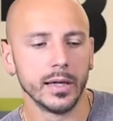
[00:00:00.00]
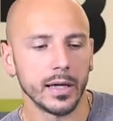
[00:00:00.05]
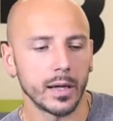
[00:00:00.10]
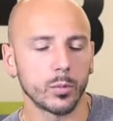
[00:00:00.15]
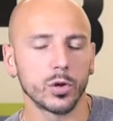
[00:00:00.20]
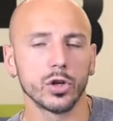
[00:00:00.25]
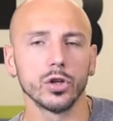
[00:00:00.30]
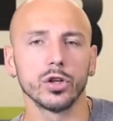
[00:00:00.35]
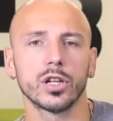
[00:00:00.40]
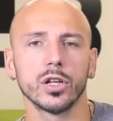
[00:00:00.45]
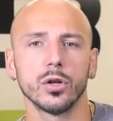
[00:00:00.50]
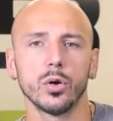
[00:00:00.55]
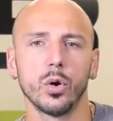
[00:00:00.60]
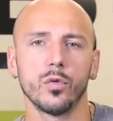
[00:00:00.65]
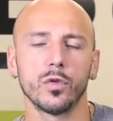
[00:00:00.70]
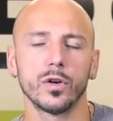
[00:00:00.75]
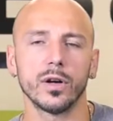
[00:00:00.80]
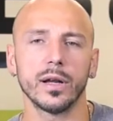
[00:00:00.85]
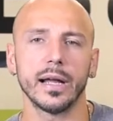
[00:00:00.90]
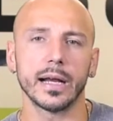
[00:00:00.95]
and we're looking
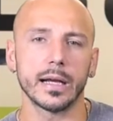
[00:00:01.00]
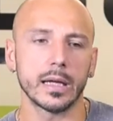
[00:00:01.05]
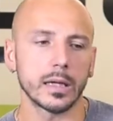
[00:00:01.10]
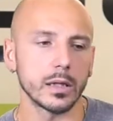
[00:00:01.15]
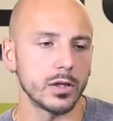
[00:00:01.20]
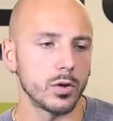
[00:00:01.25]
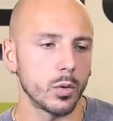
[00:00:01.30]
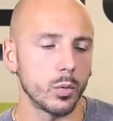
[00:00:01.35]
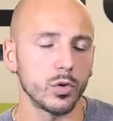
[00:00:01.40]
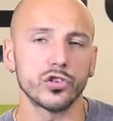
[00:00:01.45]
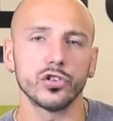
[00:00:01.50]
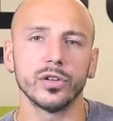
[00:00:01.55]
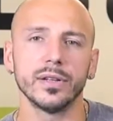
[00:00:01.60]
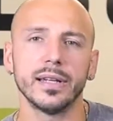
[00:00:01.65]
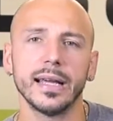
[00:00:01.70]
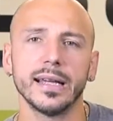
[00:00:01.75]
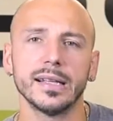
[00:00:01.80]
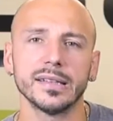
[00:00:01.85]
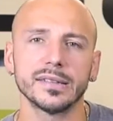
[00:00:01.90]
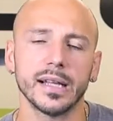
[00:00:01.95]
over like, you know, what your
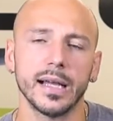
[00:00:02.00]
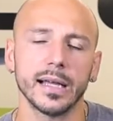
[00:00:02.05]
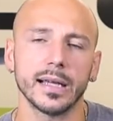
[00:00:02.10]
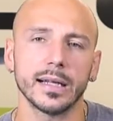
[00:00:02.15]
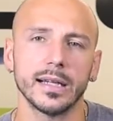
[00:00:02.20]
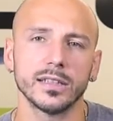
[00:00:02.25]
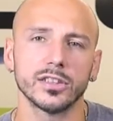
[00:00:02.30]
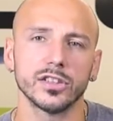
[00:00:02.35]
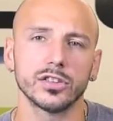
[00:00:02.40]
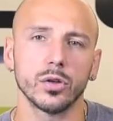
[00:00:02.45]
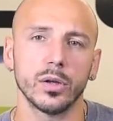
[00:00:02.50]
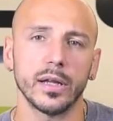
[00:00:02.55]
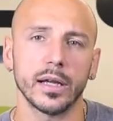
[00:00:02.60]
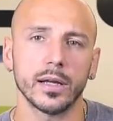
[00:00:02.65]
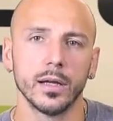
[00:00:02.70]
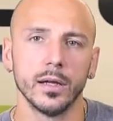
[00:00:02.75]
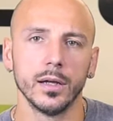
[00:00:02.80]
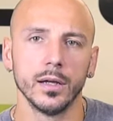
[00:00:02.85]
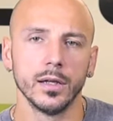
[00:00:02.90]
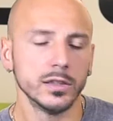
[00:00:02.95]
day is like, and I just go
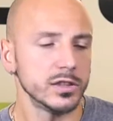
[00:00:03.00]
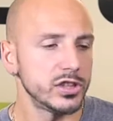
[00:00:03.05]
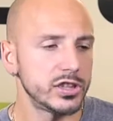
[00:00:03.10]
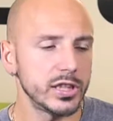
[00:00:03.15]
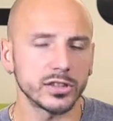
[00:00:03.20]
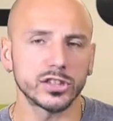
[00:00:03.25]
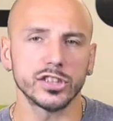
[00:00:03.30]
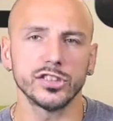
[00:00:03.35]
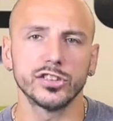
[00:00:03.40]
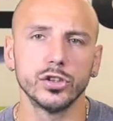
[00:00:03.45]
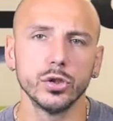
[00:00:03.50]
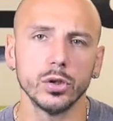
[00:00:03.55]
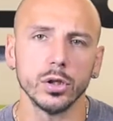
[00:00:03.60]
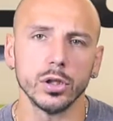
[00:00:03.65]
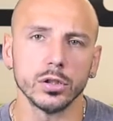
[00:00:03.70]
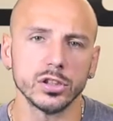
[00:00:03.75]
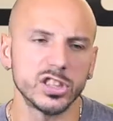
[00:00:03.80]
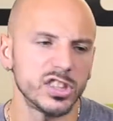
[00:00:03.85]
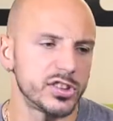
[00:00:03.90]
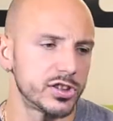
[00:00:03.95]
like, shit, just do
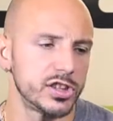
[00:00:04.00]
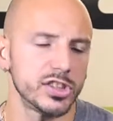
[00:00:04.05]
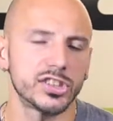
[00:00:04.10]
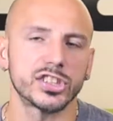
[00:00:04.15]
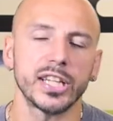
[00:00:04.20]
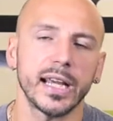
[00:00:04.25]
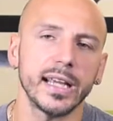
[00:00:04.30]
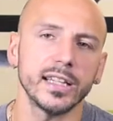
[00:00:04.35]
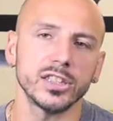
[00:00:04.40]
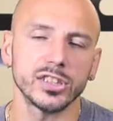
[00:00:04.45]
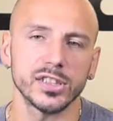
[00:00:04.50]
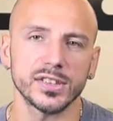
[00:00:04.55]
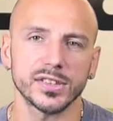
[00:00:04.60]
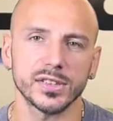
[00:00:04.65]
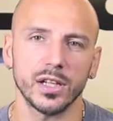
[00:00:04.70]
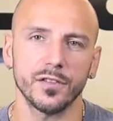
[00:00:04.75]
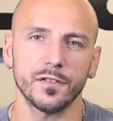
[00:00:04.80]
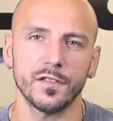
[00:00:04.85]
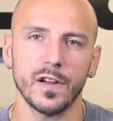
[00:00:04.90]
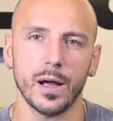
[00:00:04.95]
it. Just change this
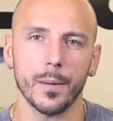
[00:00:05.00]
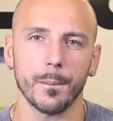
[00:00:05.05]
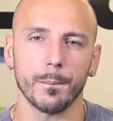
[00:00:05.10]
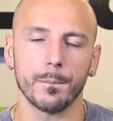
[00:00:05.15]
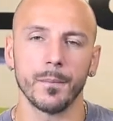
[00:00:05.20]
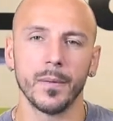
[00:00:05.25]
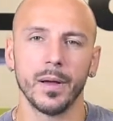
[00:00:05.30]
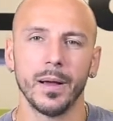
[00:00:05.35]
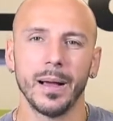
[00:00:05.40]
stuff up.